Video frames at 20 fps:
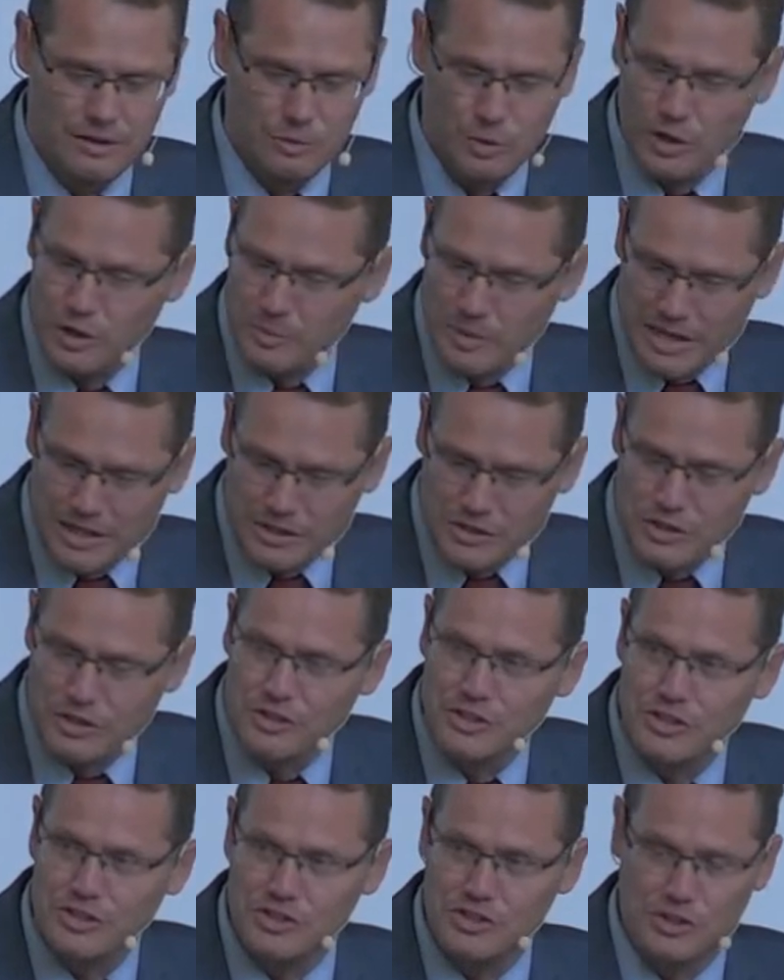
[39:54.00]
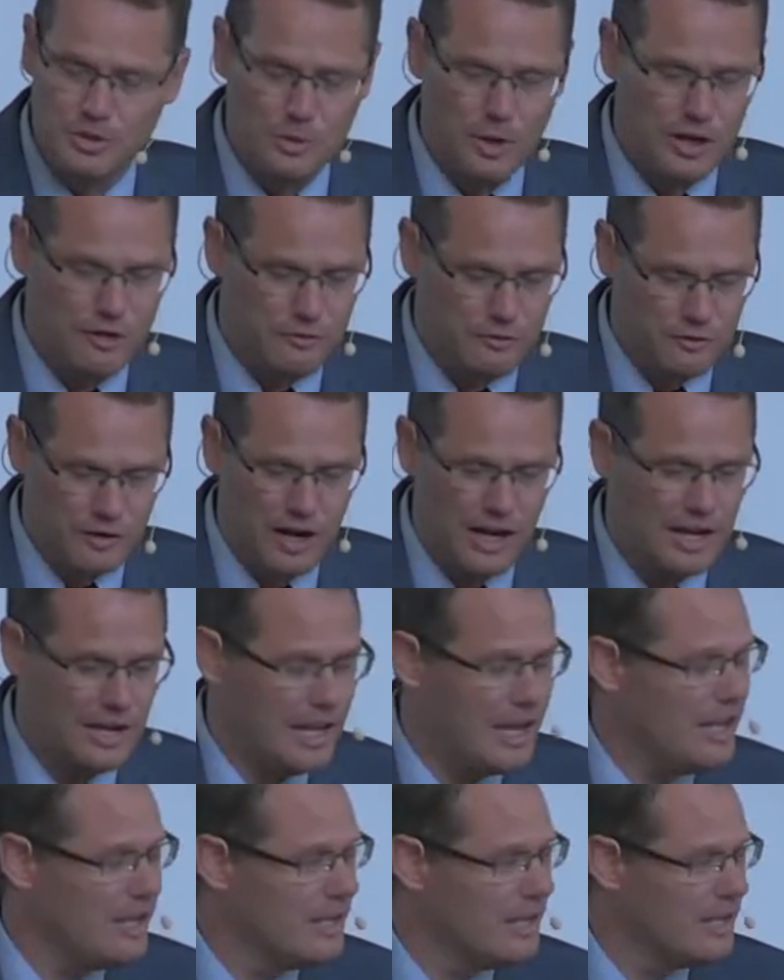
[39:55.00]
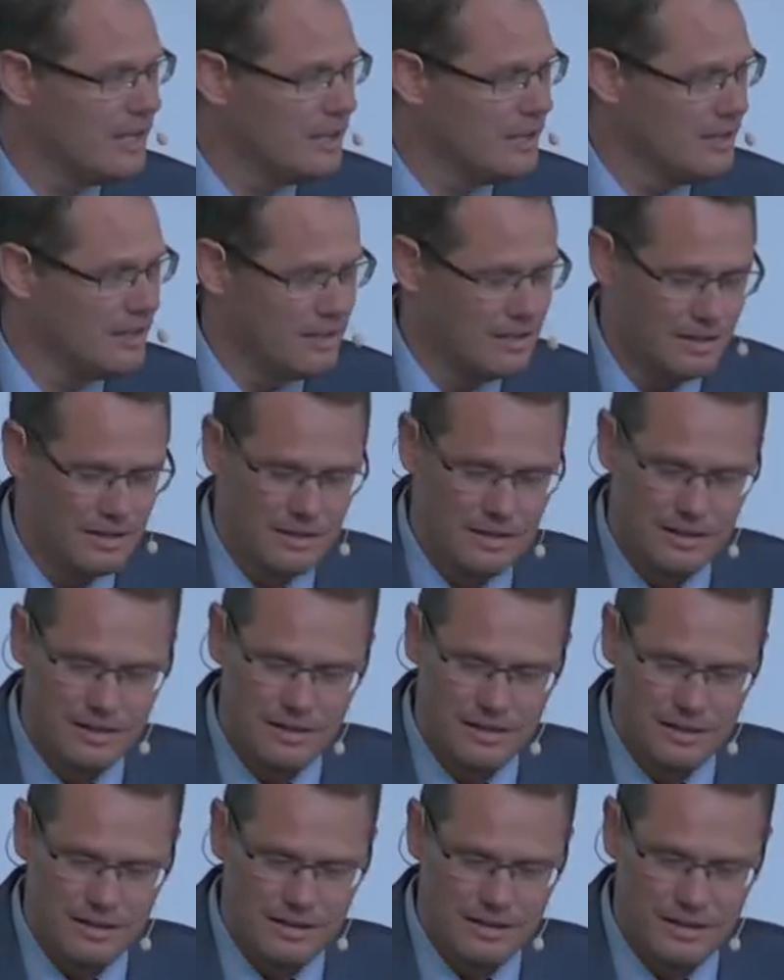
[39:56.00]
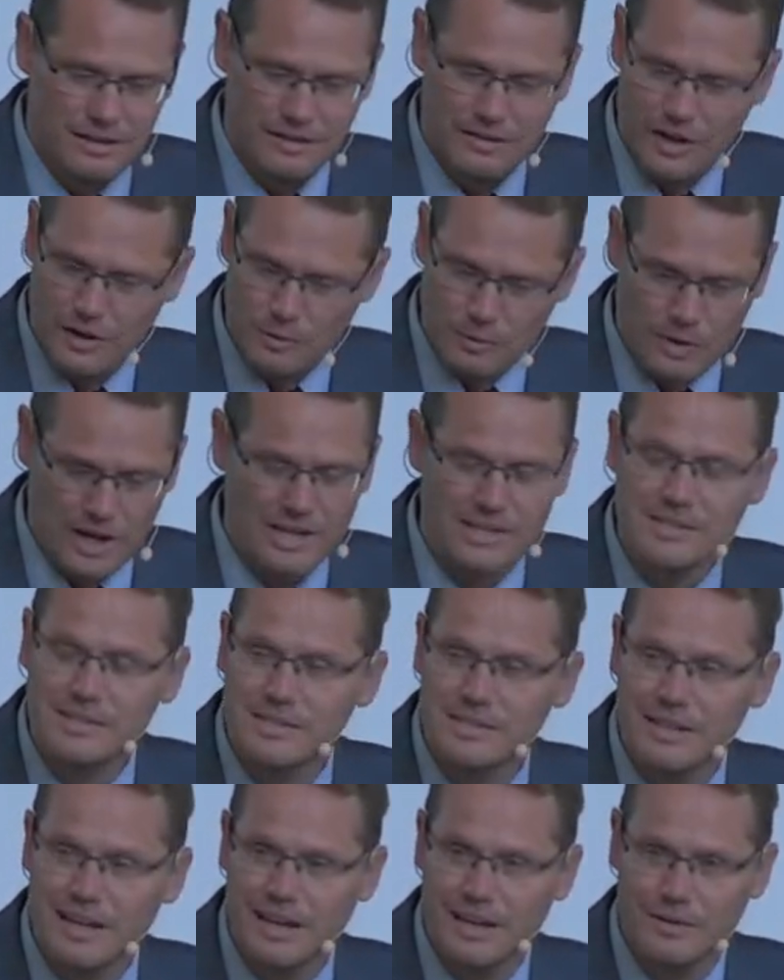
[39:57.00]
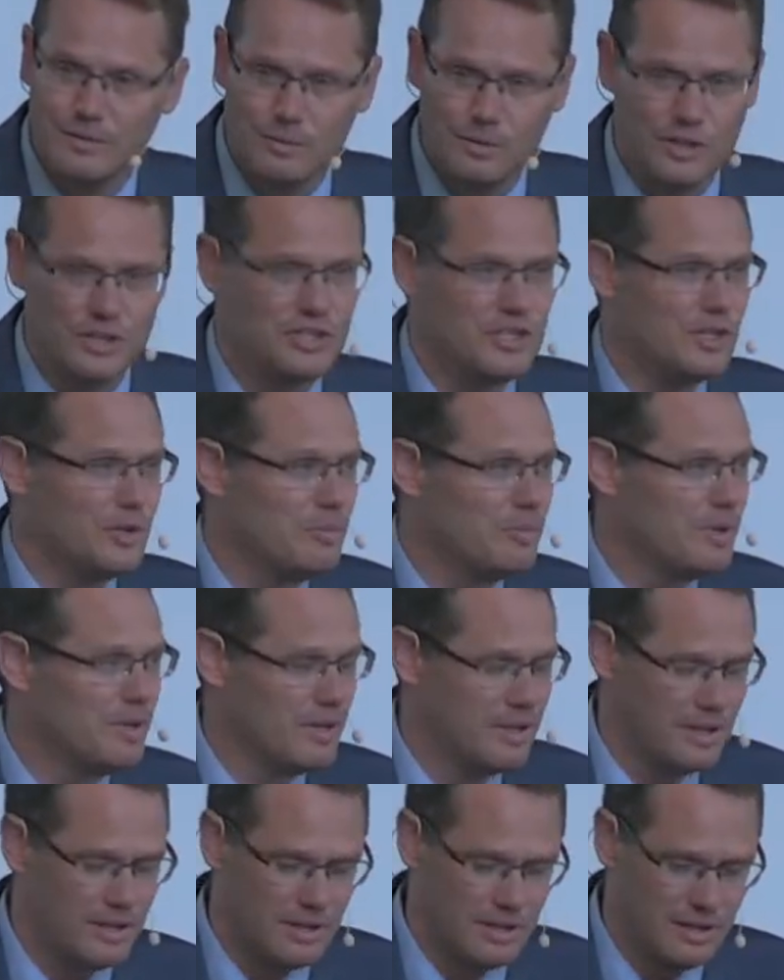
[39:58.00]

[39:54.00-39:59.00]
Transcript: And what do many churches do on Friday? They rest and worship.